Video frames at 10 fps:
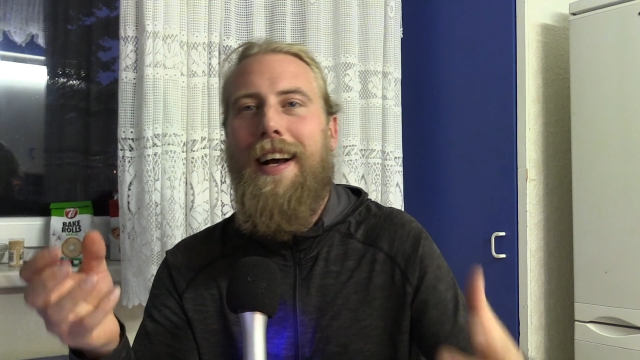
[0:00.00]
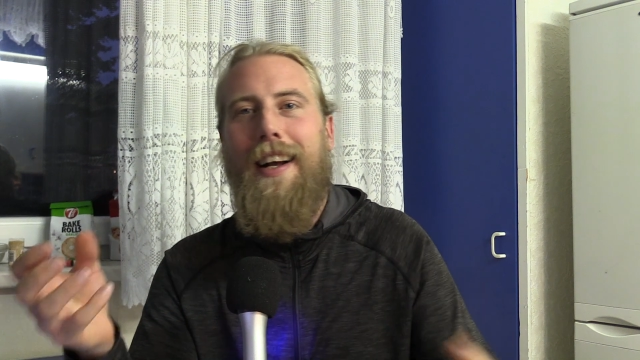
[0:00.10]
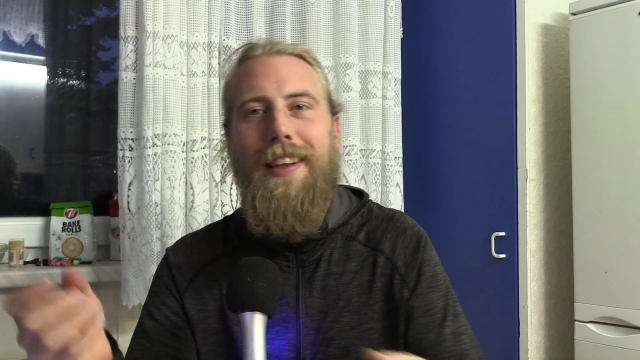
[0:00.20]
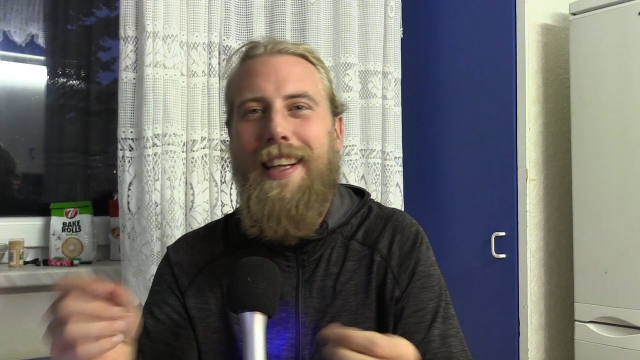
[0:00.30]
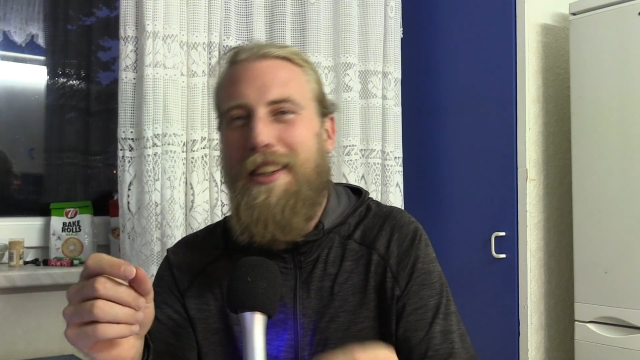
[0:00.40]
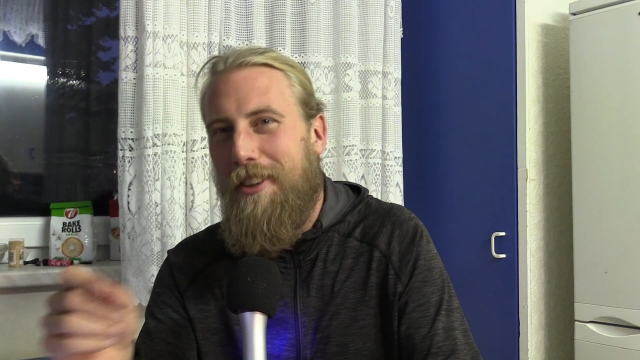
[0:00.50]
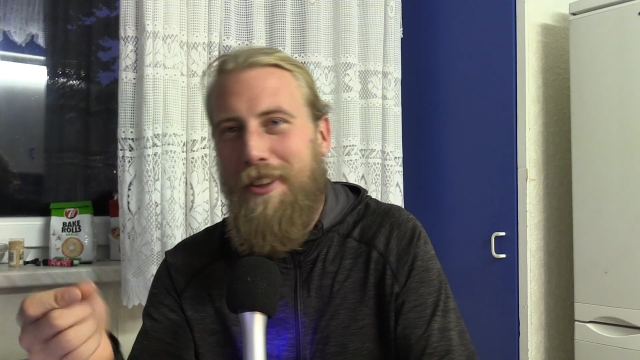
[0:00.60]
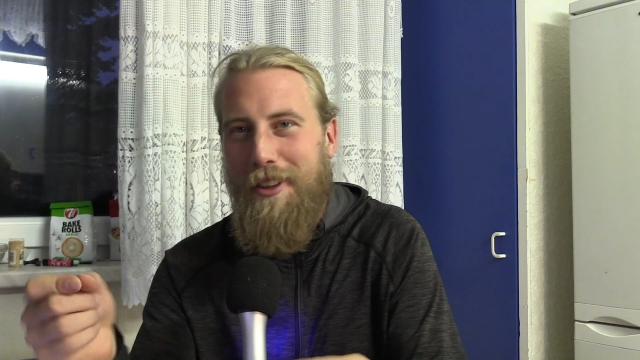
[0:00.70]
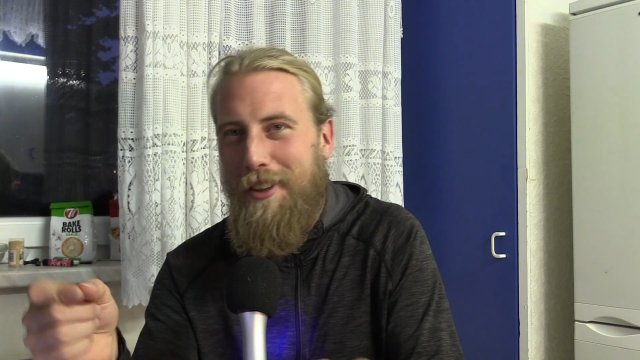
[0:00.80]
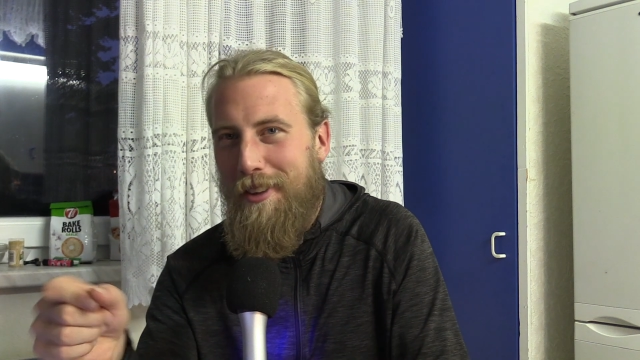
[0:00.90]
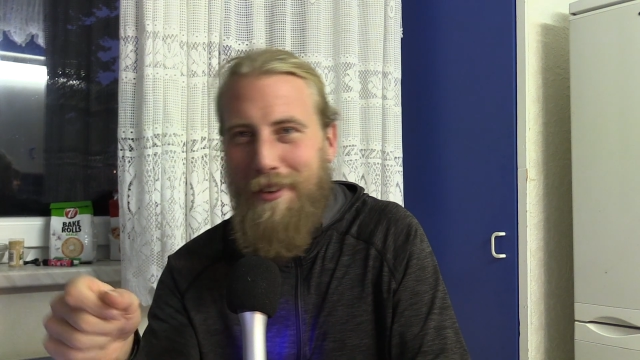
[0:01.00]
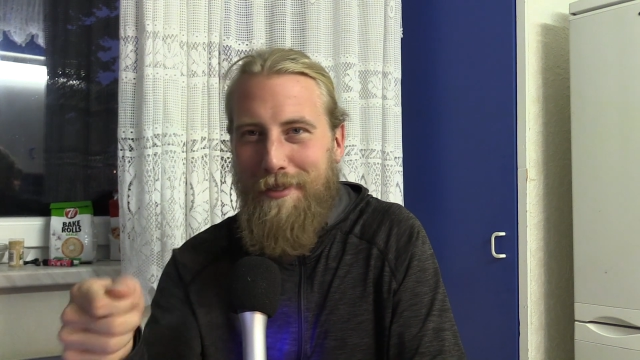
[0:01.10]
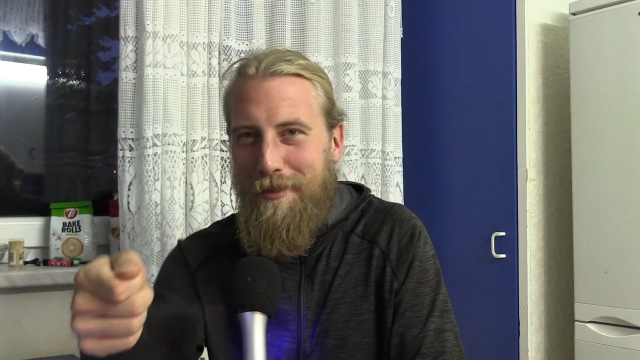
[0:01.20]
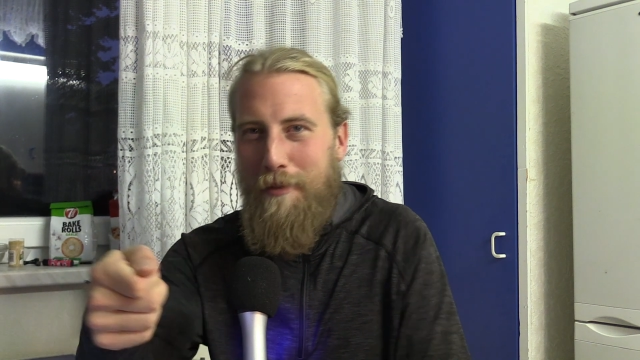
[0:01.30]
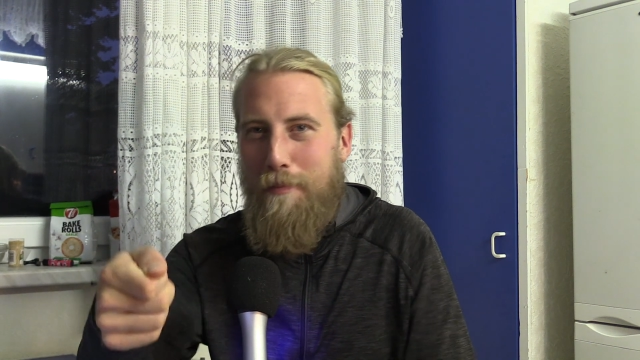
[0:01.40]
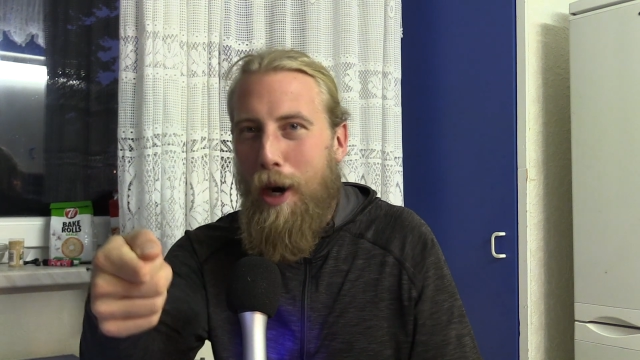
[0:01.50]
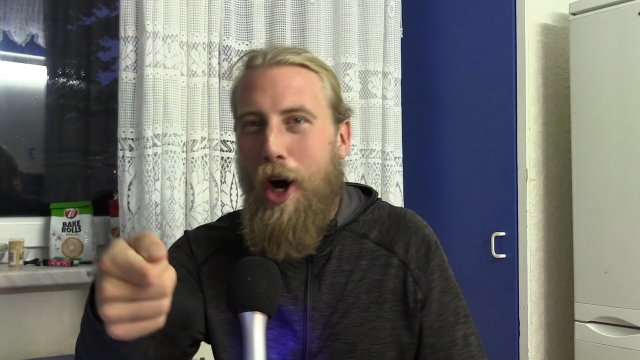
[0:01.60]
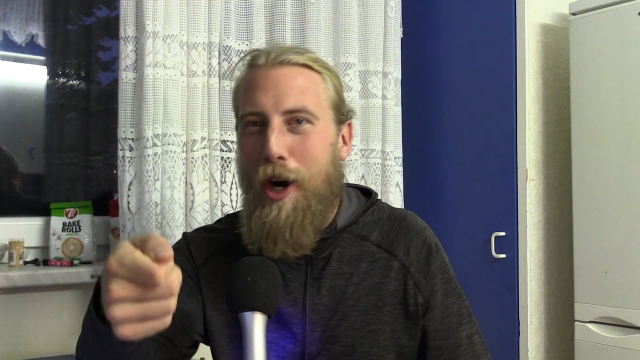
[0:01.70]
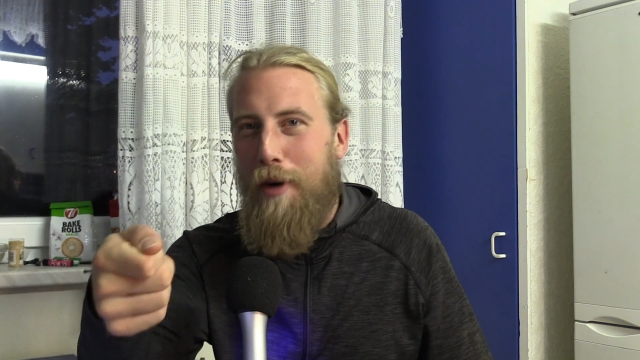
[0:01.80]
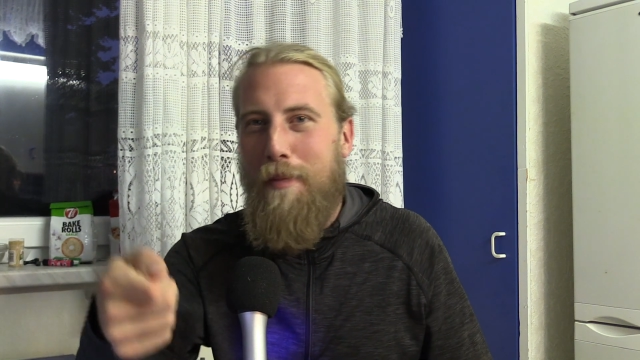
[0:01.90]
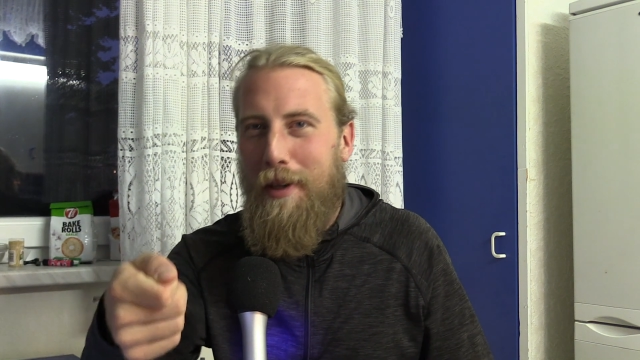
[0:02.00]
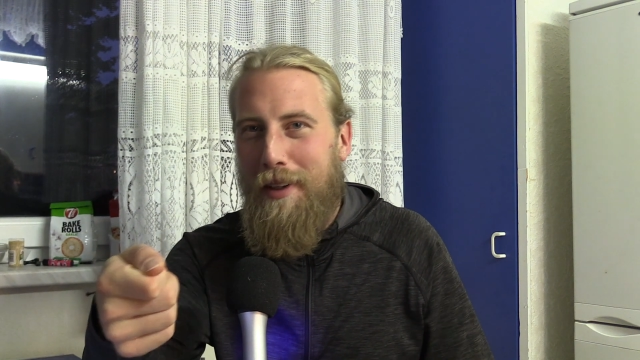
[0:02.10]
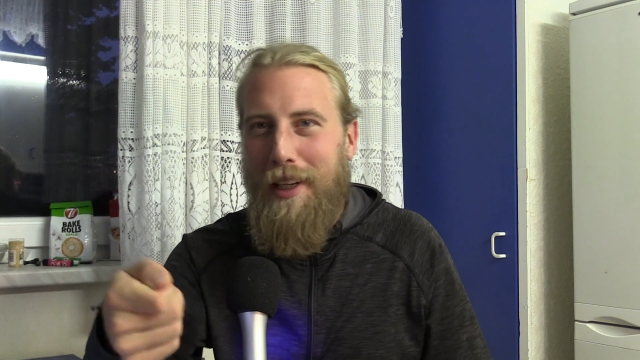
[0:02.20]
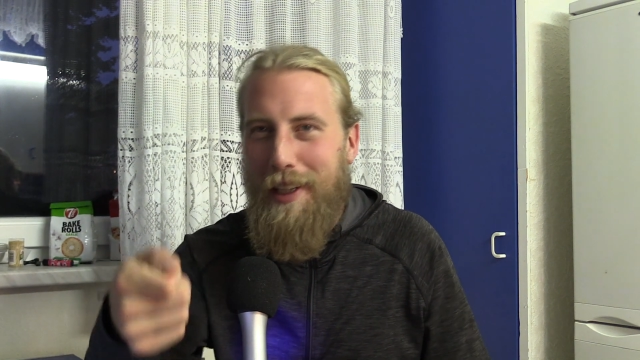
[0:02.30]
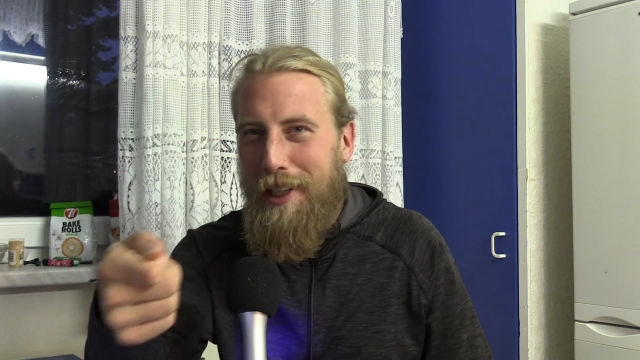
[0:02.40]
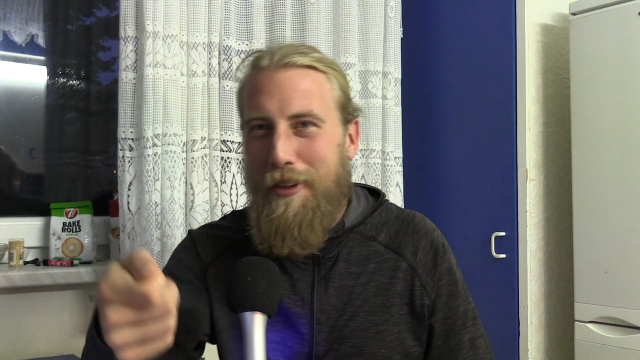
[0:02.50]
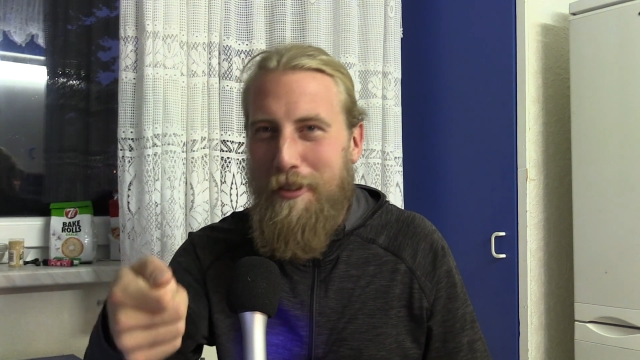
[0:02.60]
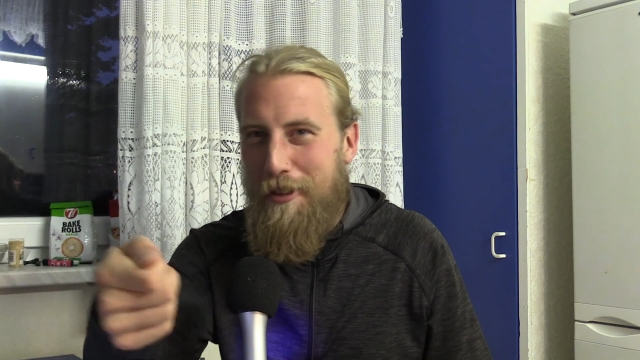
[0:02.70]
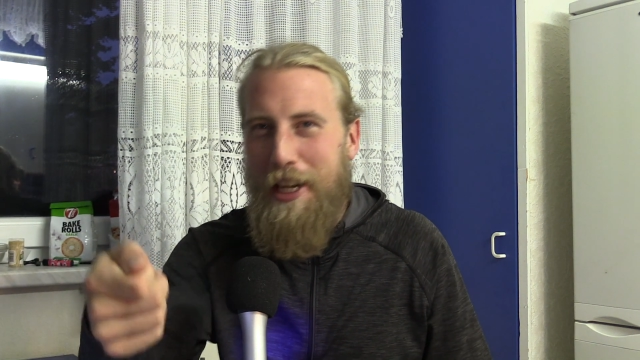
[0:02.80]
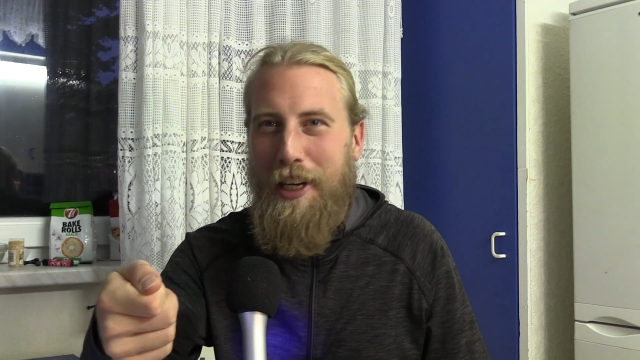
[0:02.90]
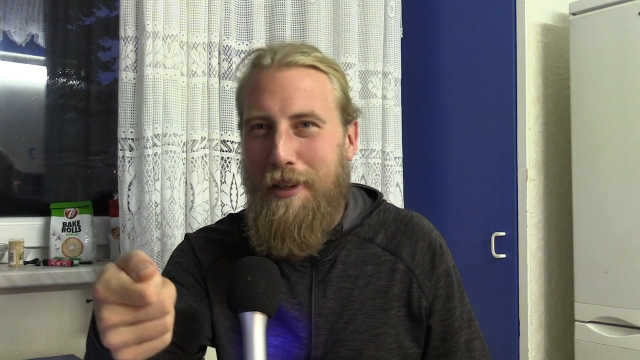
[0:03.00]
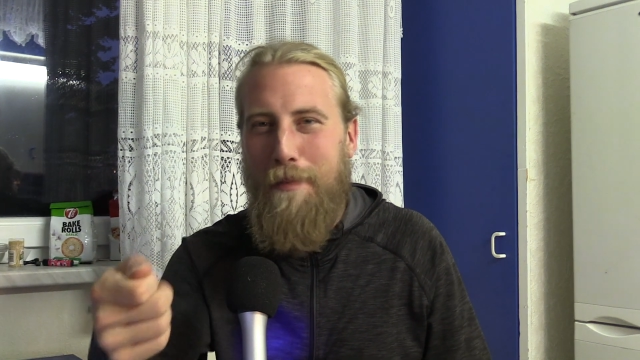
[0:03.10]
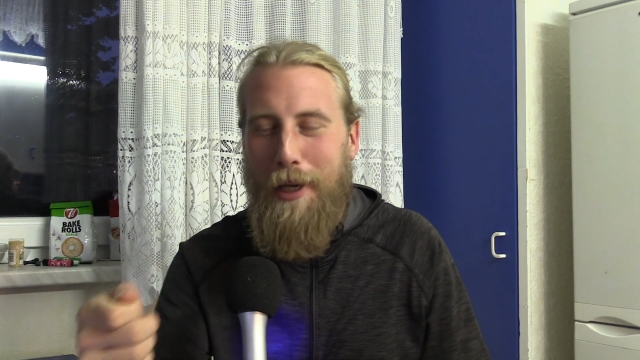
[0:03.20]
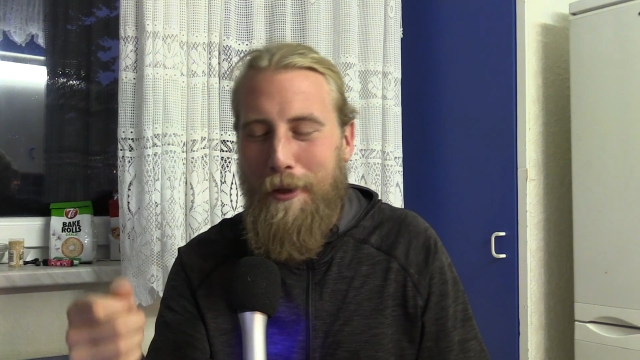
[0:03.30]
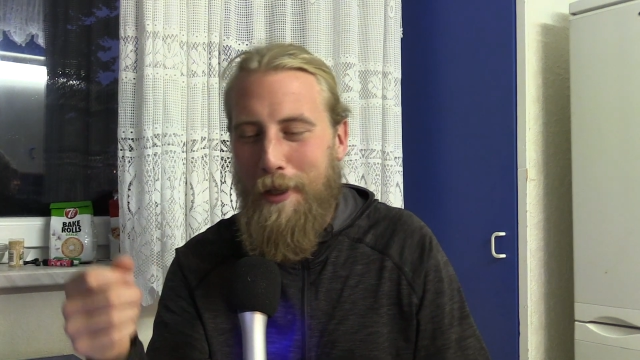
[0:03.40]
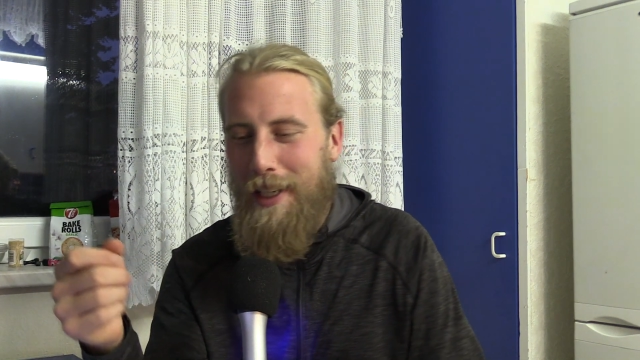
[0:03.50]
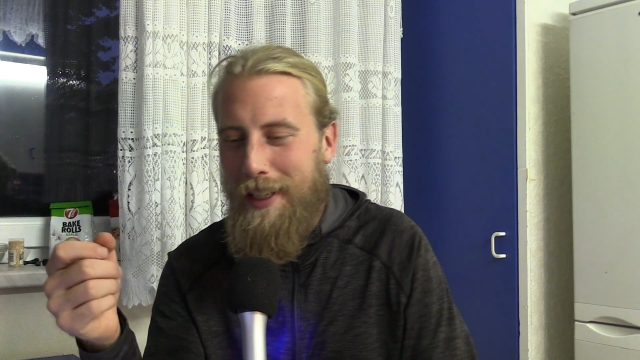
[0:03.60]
a little barb, a little stick to poke.